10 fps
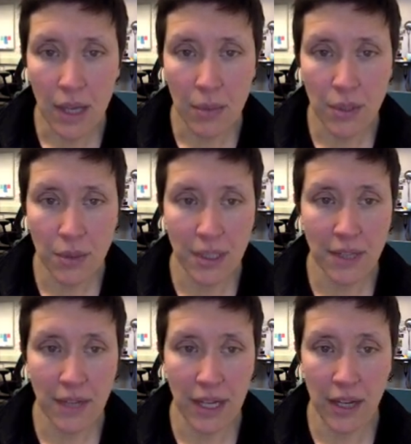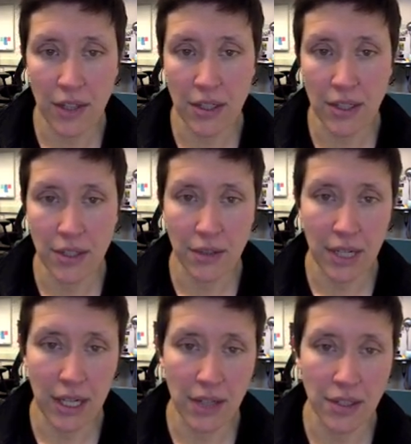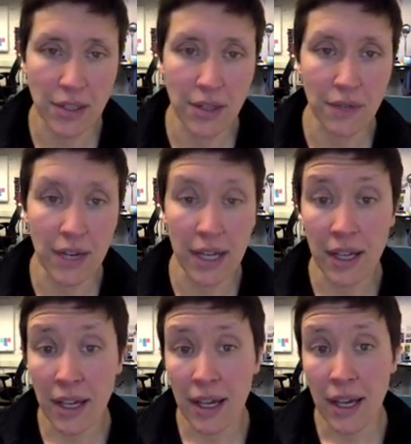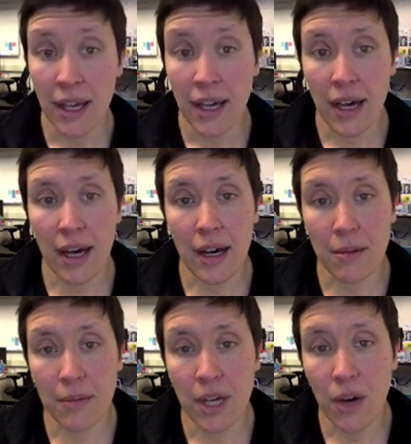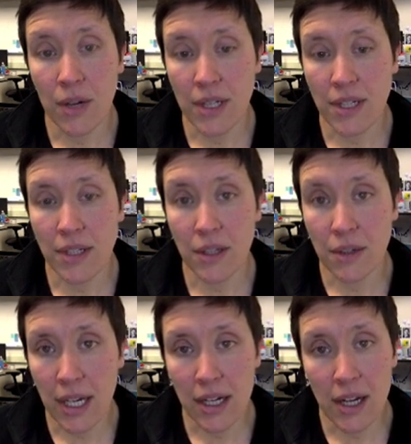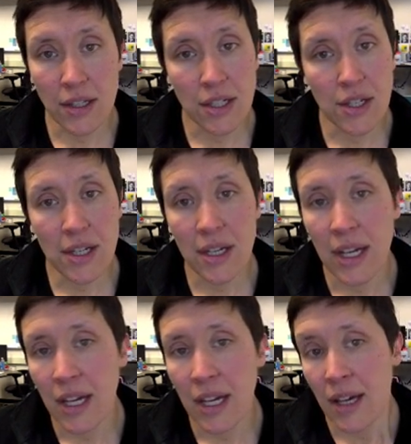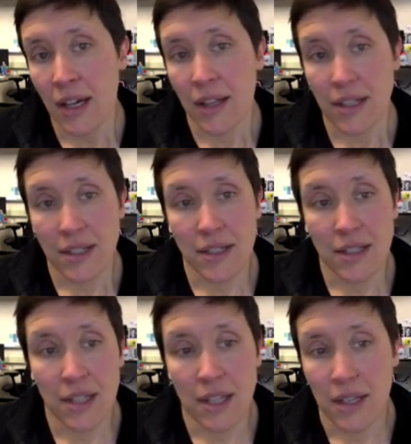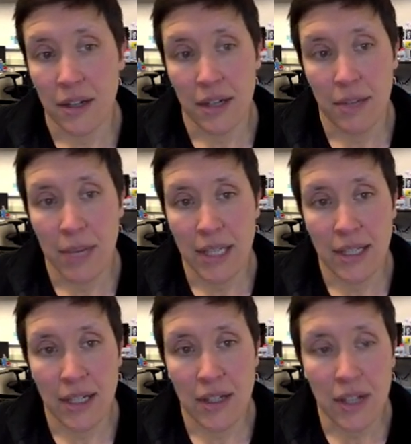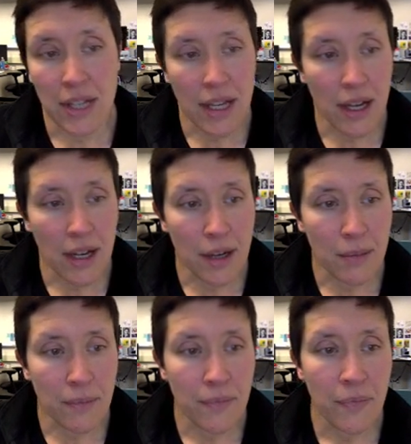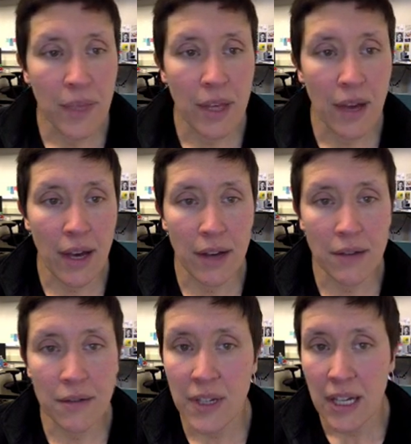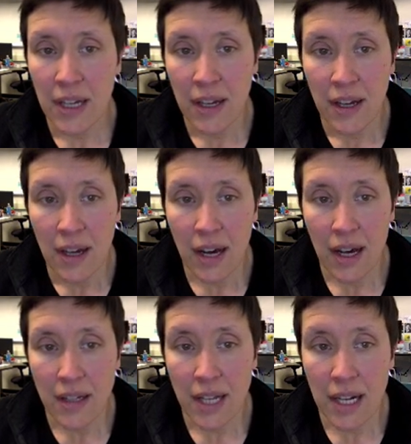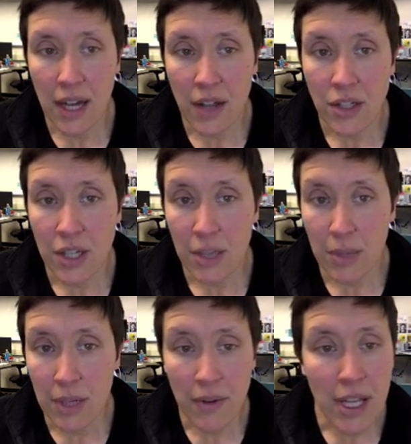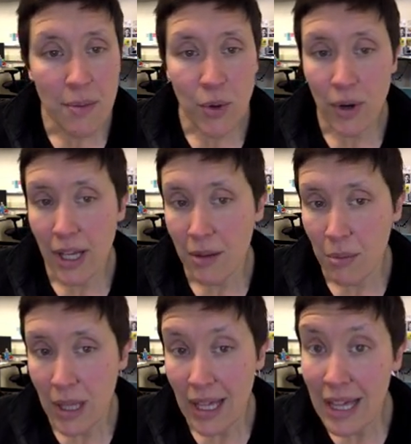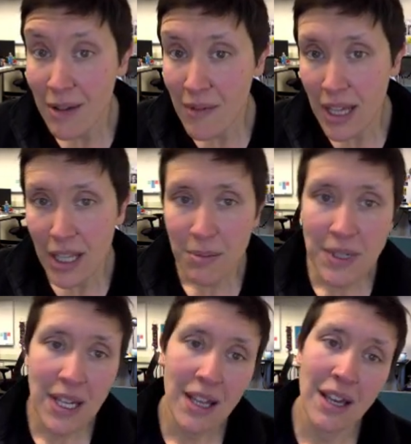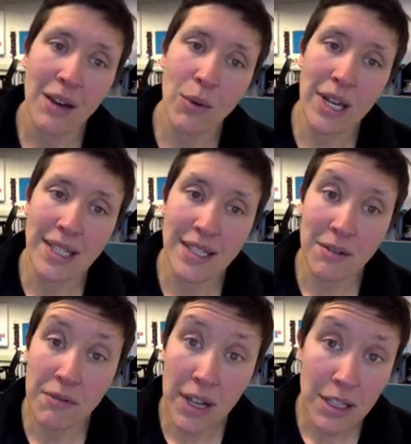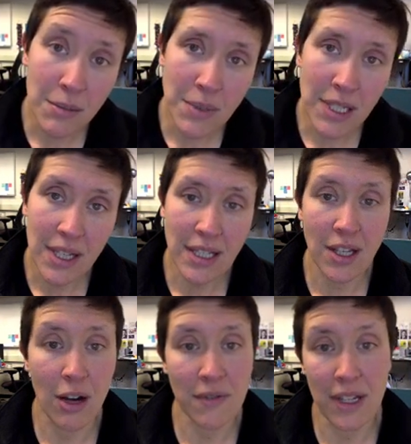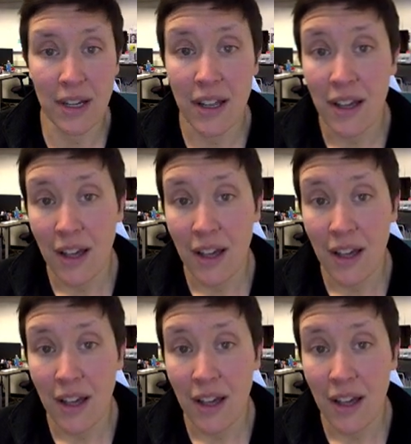Persuasive technology and slow technology. So if I go into slow technology, this is the theory, basically. You have technology can be developed or it can be enveloped. When it's developed, it's often